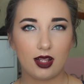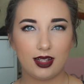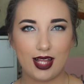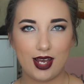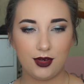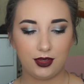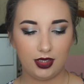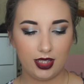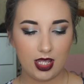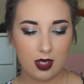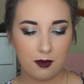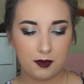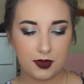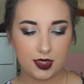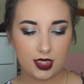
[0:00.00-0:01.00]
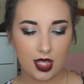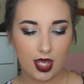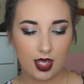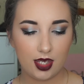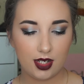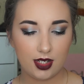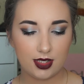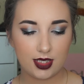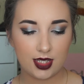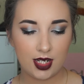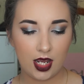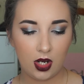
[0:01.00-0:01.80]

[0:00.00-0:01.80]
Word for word: Cloud Lips, and it's an